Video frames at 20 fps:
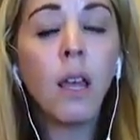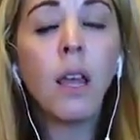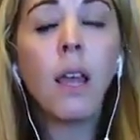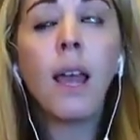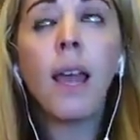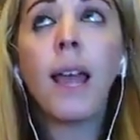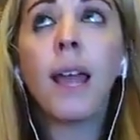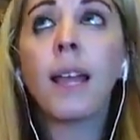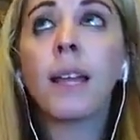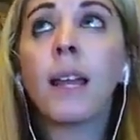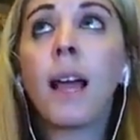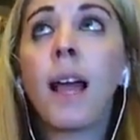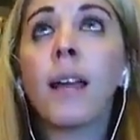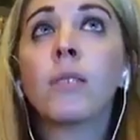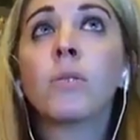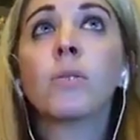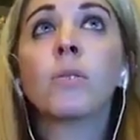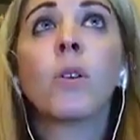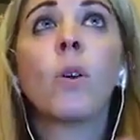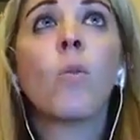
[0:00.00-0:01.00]
And I
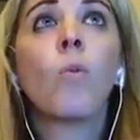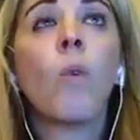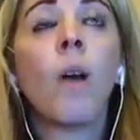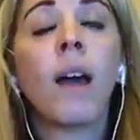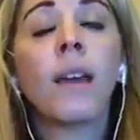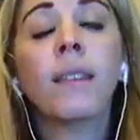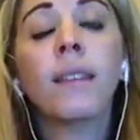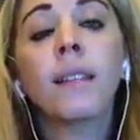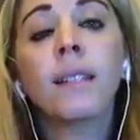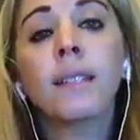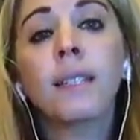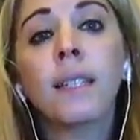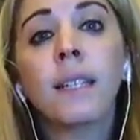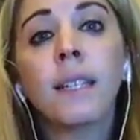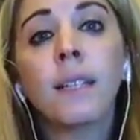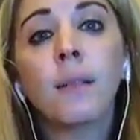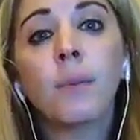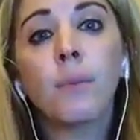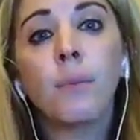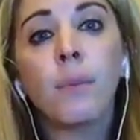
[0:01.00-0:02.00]
don't know why they did
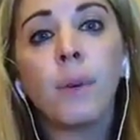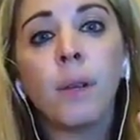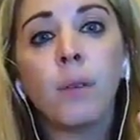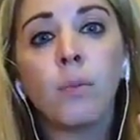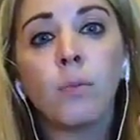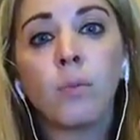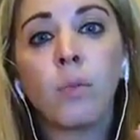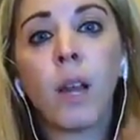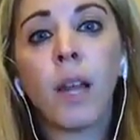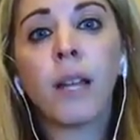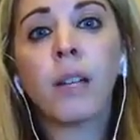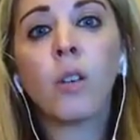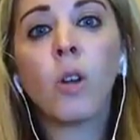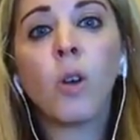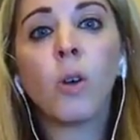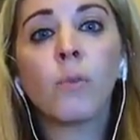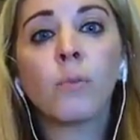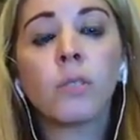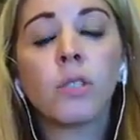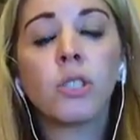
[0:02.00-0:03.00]
it, but Ryan
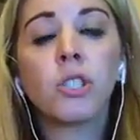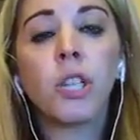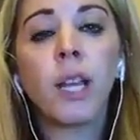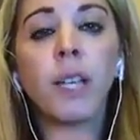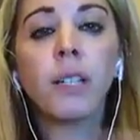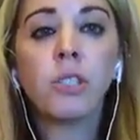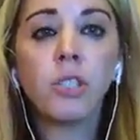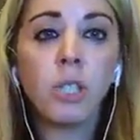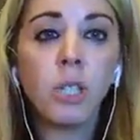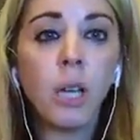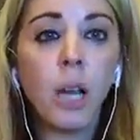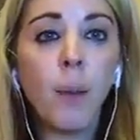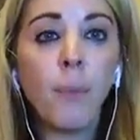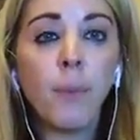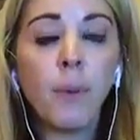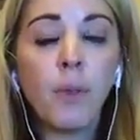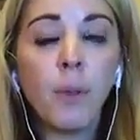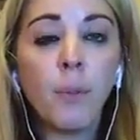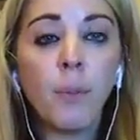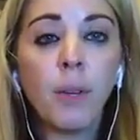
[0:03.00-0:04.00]
Homes changed it up
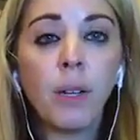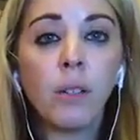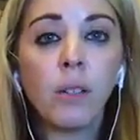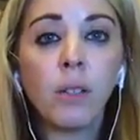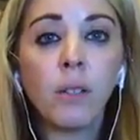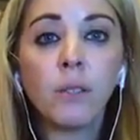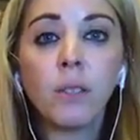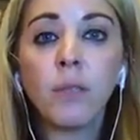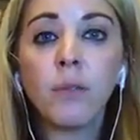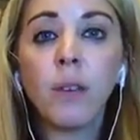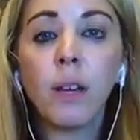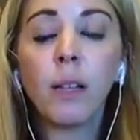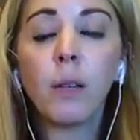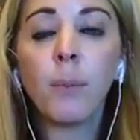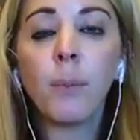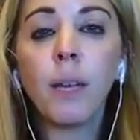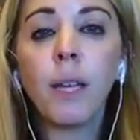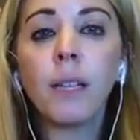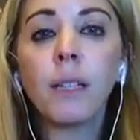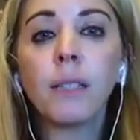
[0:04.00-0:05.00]
in the middle of
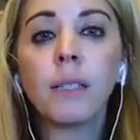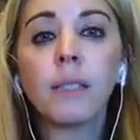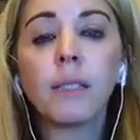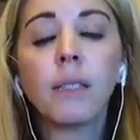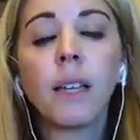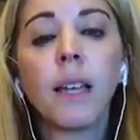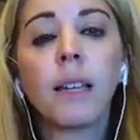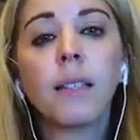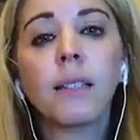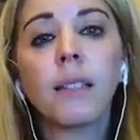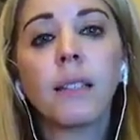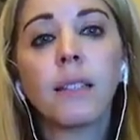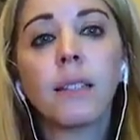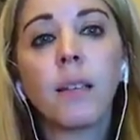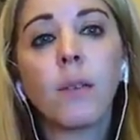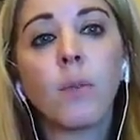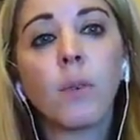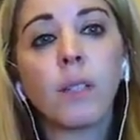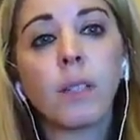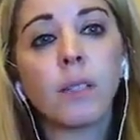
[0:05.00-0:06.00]
development and decided that
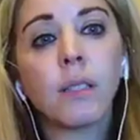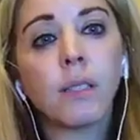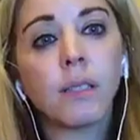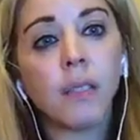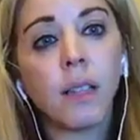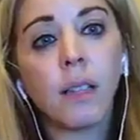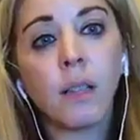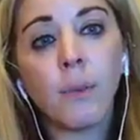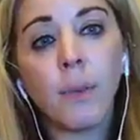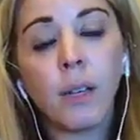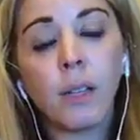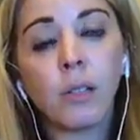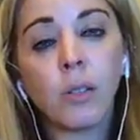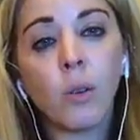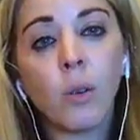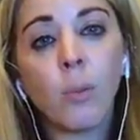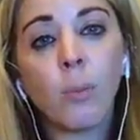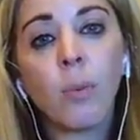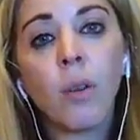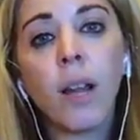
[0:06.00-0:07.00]
they wanted to sell them at a
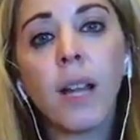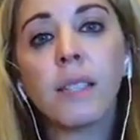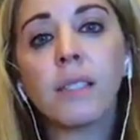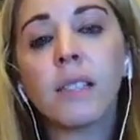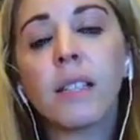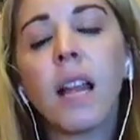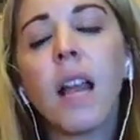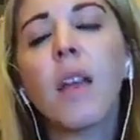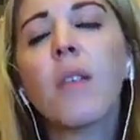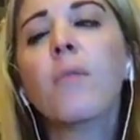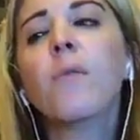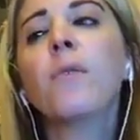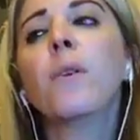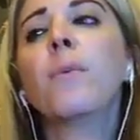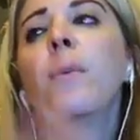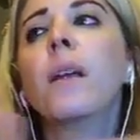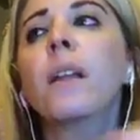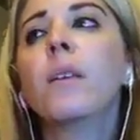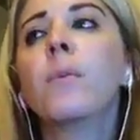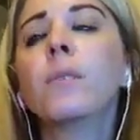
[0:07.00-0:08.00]
lower price. And
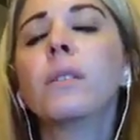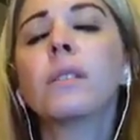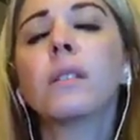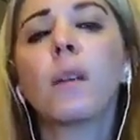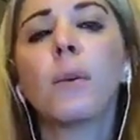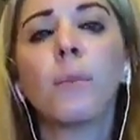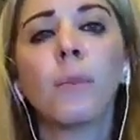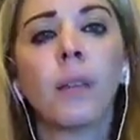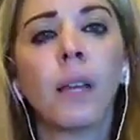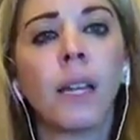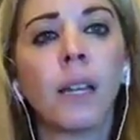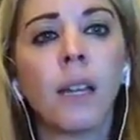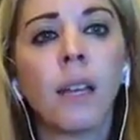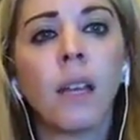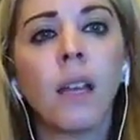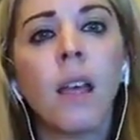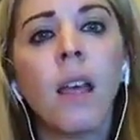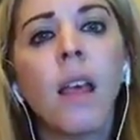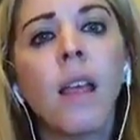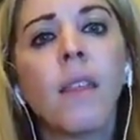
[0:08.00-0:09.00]
everybody was
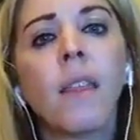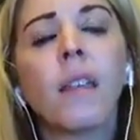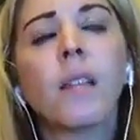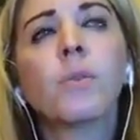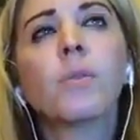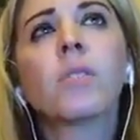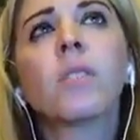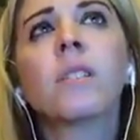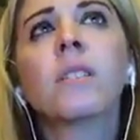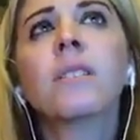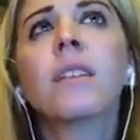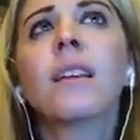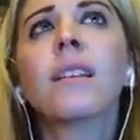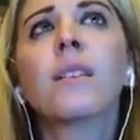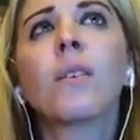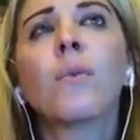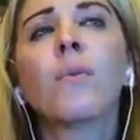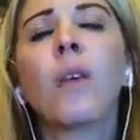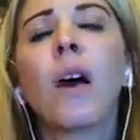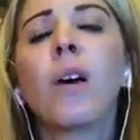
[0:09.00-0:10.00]
complaining that it was going to take
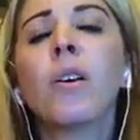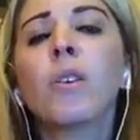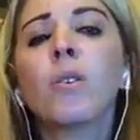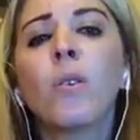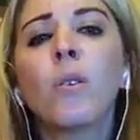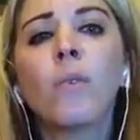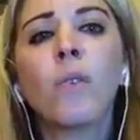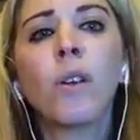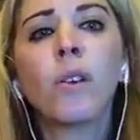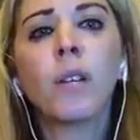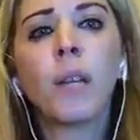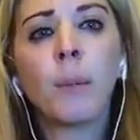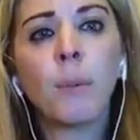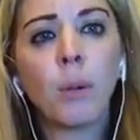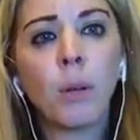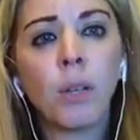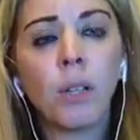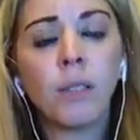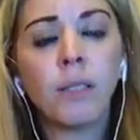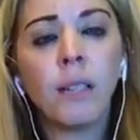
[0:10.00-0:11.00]
the value of our
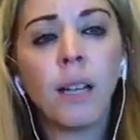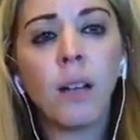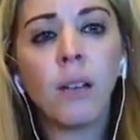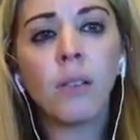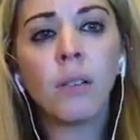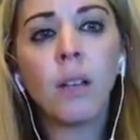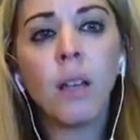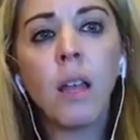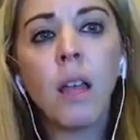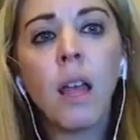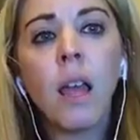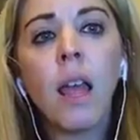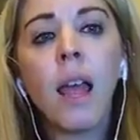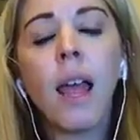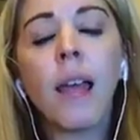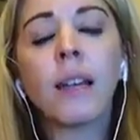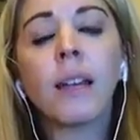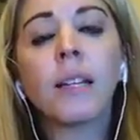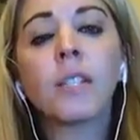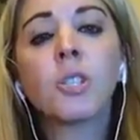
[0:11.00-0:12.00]
neighborhood down.
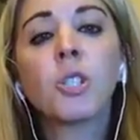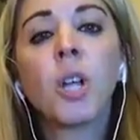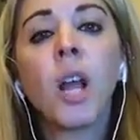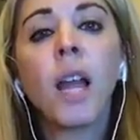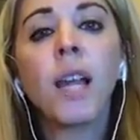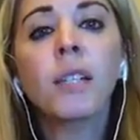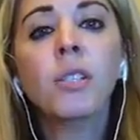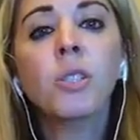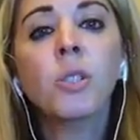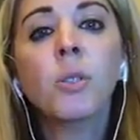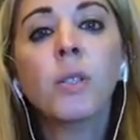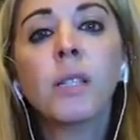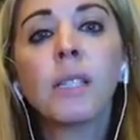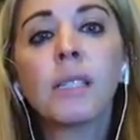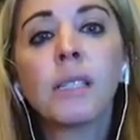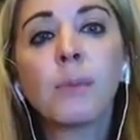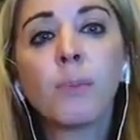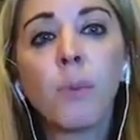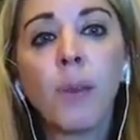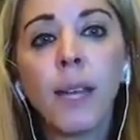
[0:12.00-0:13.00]
And I tried to
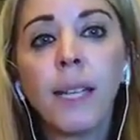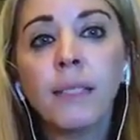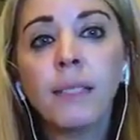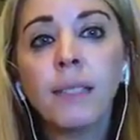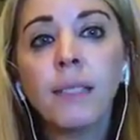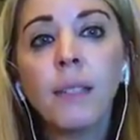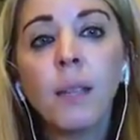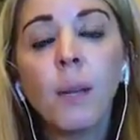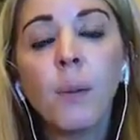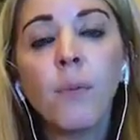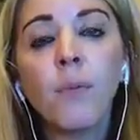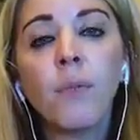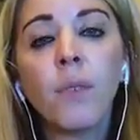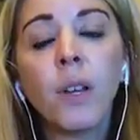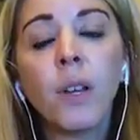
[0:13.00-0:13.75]
explain to them